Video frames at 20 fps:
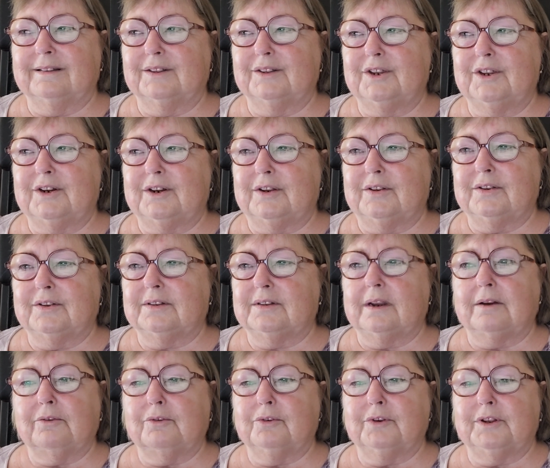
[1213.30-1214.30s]

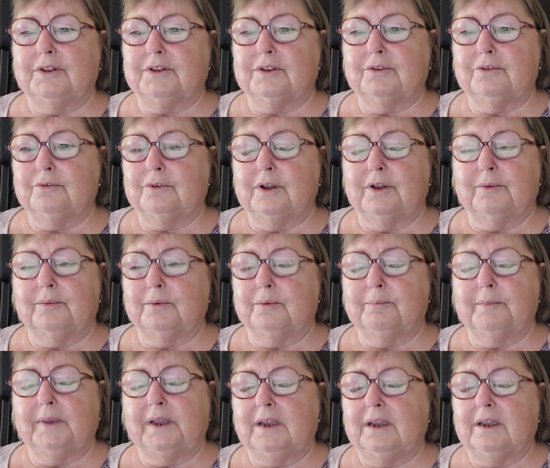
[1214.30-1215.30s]
steroids
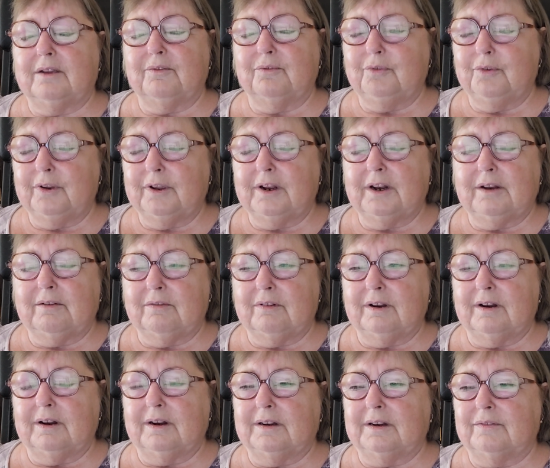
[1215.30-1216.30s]
make it really,
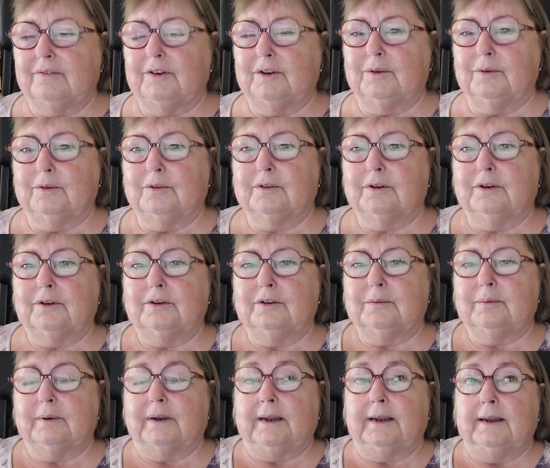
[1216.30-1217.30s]
really difficult to
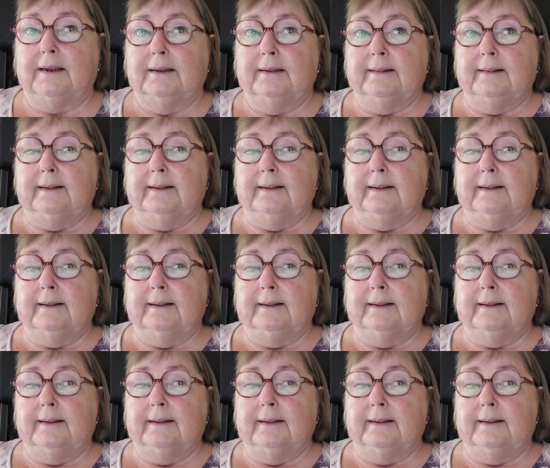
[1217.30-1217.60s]
lose weight.